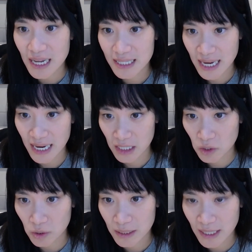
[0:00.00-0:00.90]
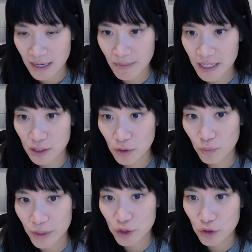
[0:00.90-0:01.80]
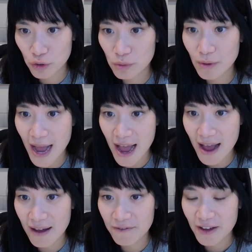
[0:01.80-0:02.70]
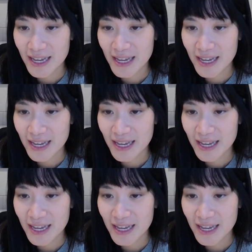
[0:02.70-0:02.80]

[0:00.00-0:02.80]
a technical team. And so we do have